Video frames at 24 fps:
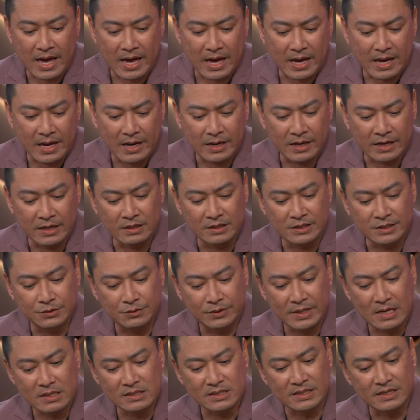And in two
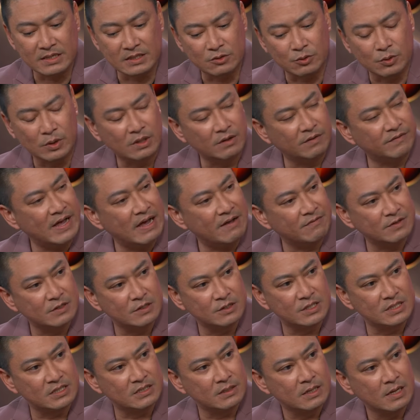thousand twelve, after
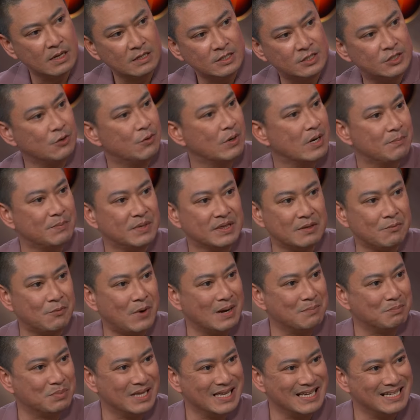just showing up at the
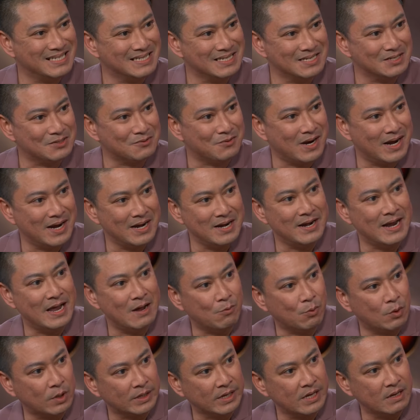right places, right,
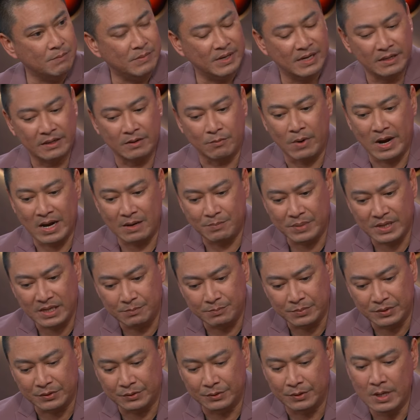networking, meeting the right
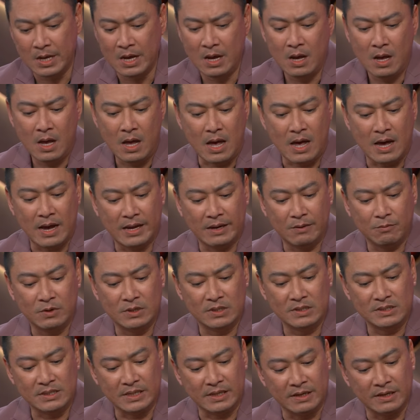people, I was